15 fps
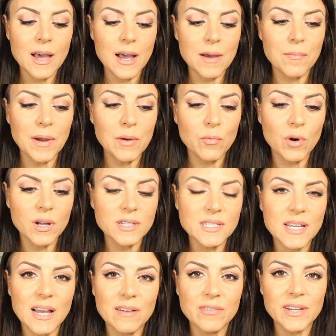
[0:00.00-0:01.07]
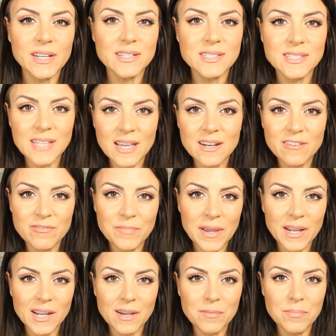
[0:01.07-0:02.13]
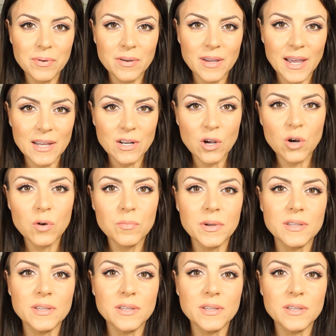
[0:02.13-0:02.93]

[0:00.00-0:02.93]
I want to have like a set of makeup at home,